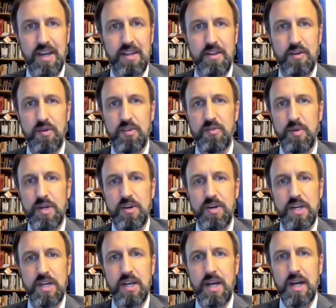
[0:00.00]
And there is
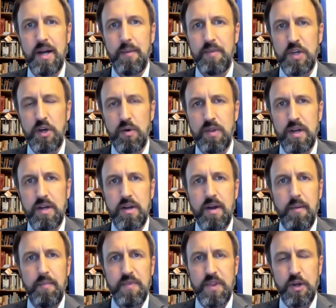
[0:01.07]
really, there
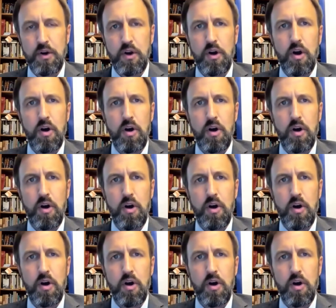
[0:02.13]
are